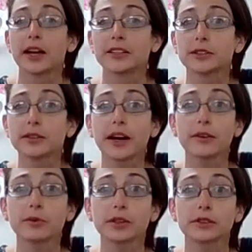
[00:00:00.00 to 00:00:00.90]
I do
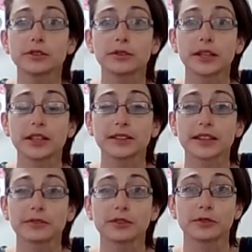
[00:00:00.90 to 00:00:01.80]
have 1 or 2 kits
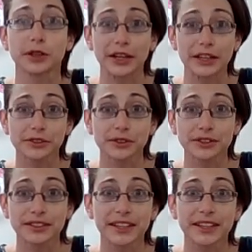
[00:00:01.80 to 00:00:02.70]
left if you're
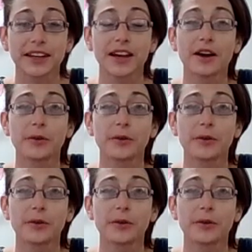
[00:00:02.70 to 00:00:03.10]
interested.